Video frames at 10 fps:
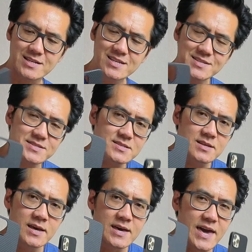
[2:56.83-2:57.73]
It is
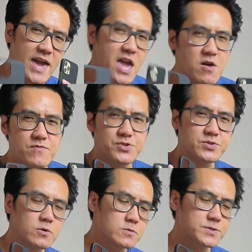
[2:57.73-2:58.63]
ever
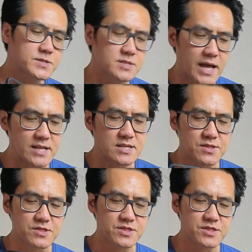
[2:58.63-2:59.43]
so slightly